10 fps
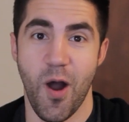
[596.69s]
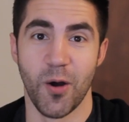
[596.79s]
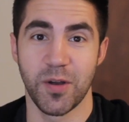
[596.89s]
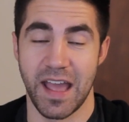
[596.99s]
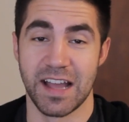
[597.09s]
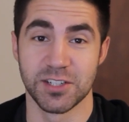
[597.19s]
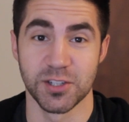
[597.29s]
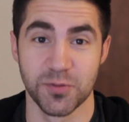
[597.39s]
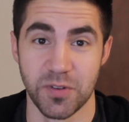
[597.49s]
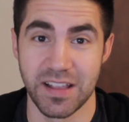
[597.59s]
Okay, I
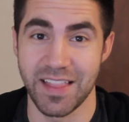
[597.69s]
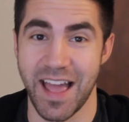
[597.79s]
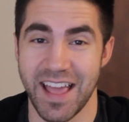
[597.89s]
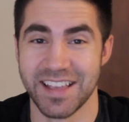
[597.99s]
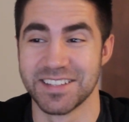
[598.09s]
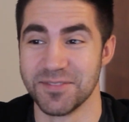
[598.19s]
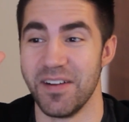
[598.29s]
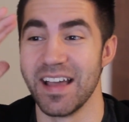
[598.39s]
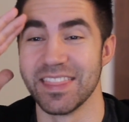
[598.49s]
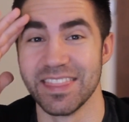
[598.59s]
just realized
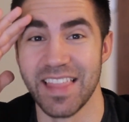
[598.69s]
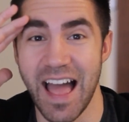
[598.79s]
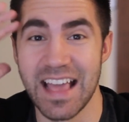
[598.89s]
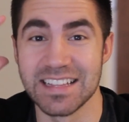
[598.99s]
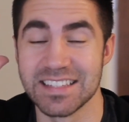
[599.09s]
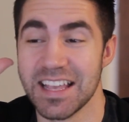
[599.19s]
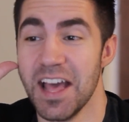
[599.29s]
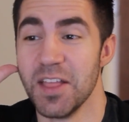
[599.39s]
my lights,